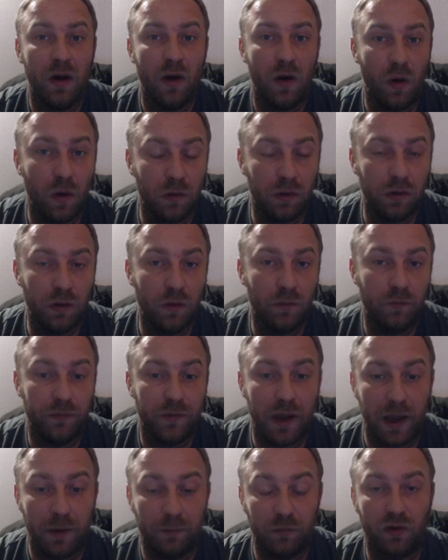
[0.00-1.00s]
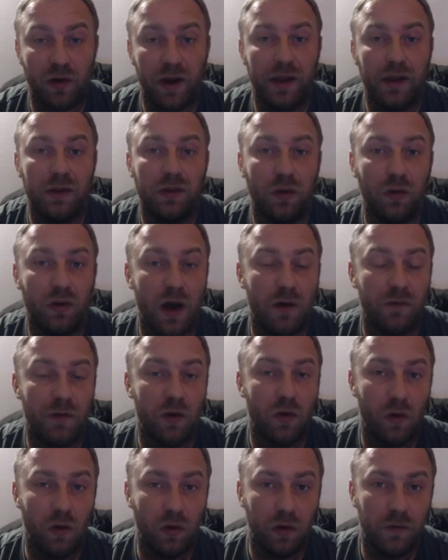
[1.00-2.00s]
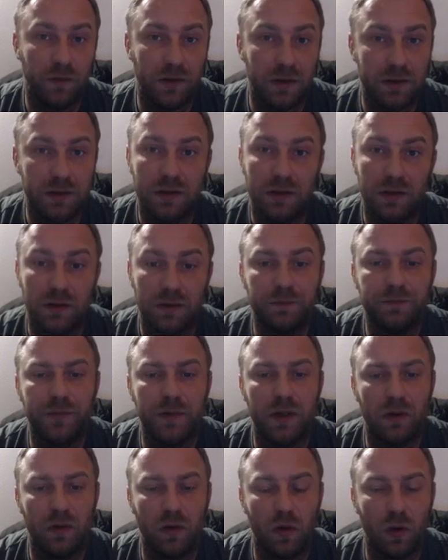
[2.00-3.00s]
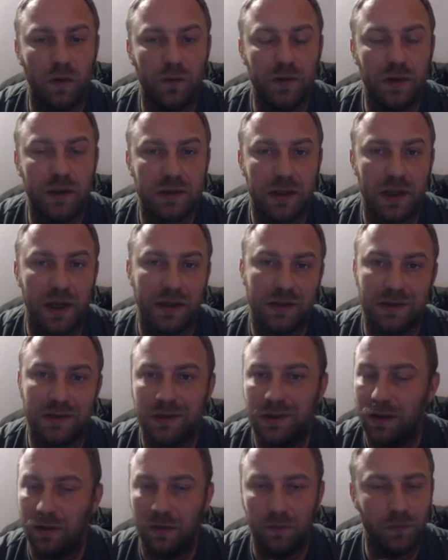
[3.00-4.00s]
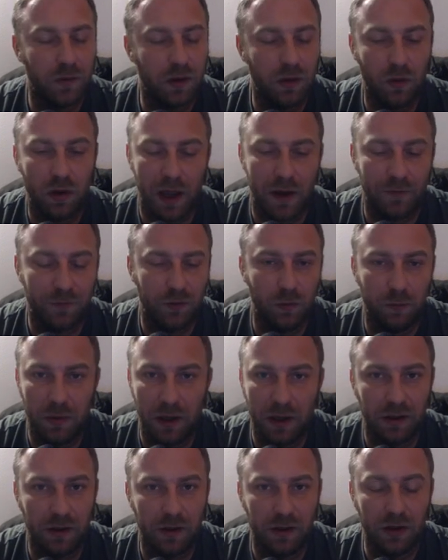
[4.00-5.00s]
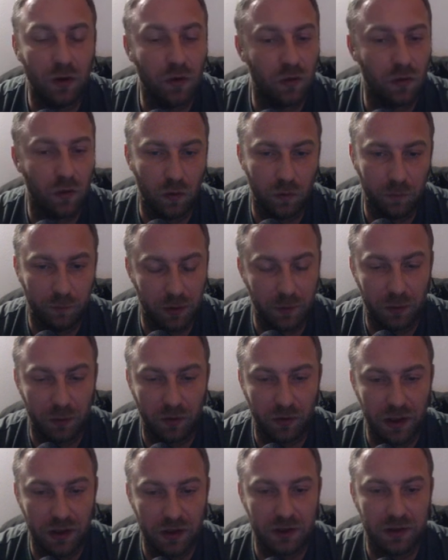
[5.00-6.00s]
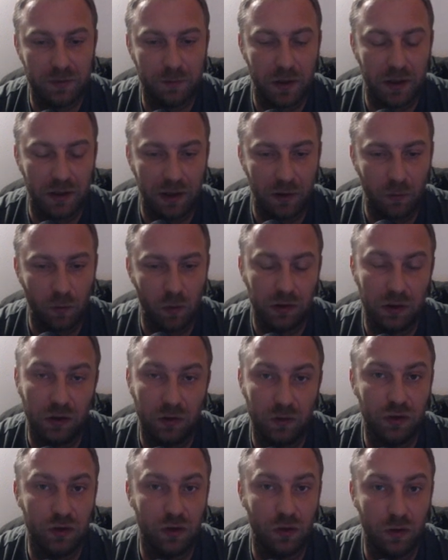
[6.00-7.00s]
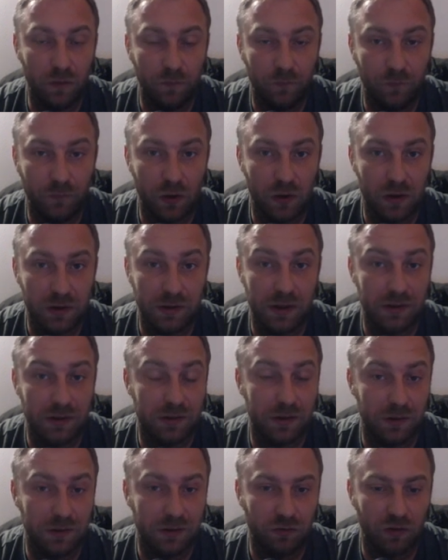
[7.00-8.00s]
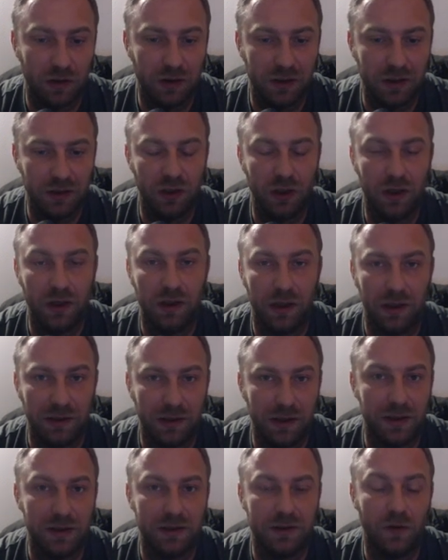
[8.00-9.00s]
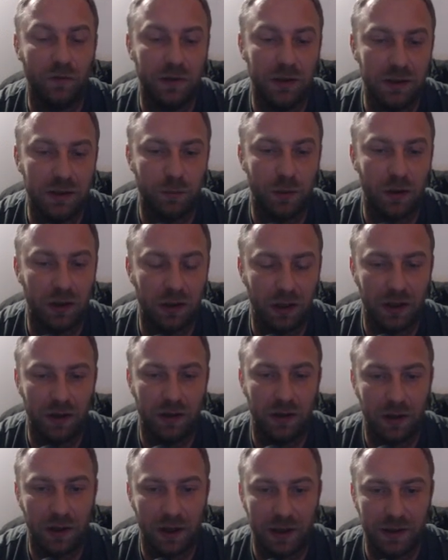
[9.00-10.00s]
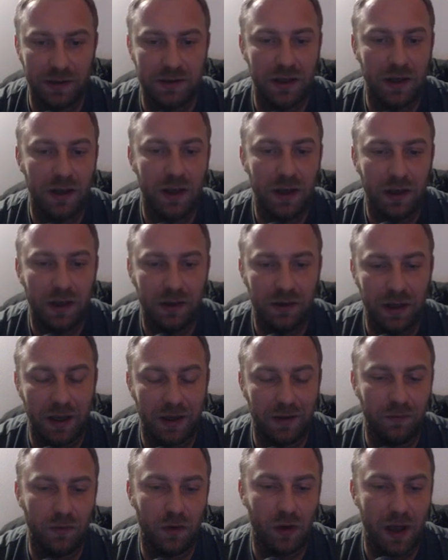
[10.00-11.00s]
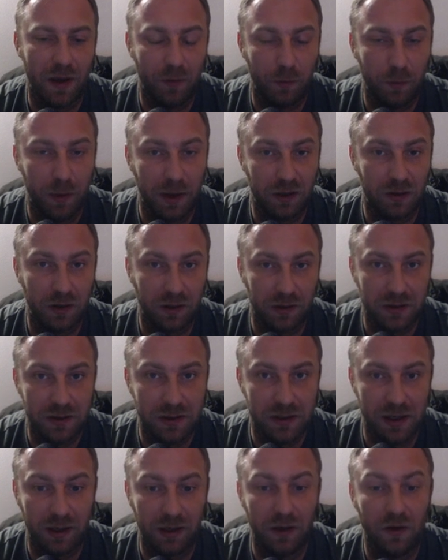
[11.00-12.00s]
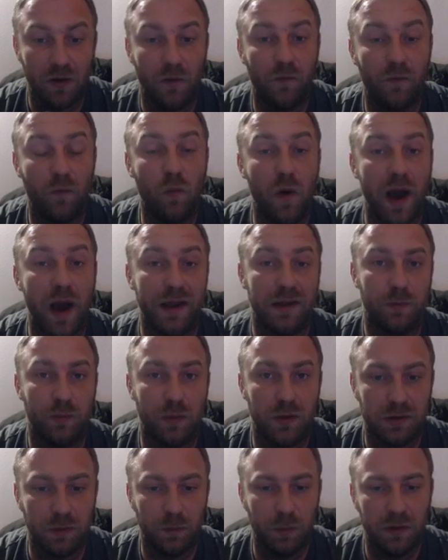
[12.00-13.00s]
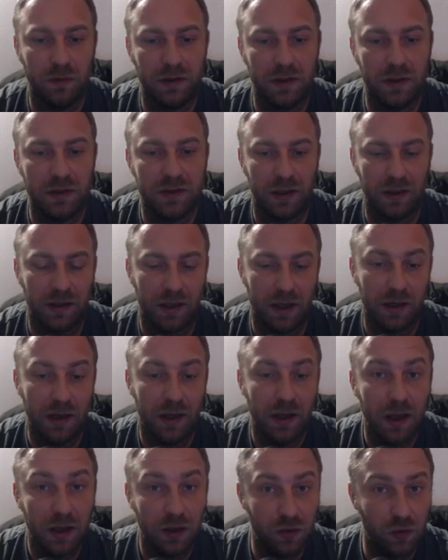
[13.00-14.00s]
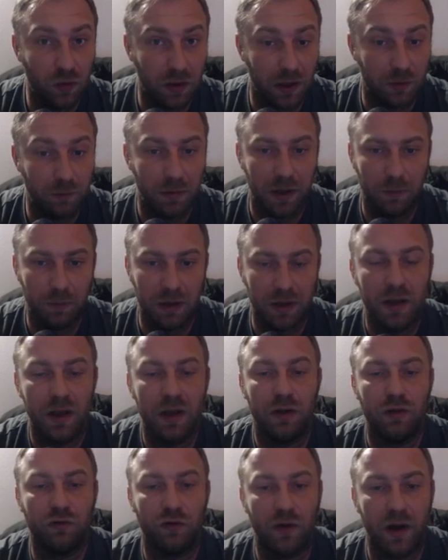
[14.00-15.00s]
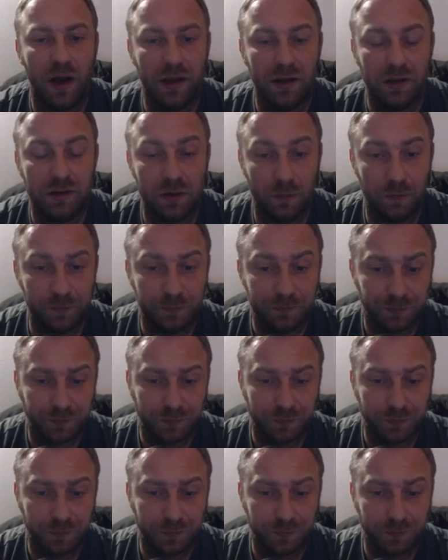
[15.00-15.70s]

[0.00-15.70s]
Although I'm trying to cover all of these lines, still you have to make your own preparations. But I wanted to show you first these strategical ideas of these particular lines. Then you have a better understanding of white's possibilities, and then you can maybe try some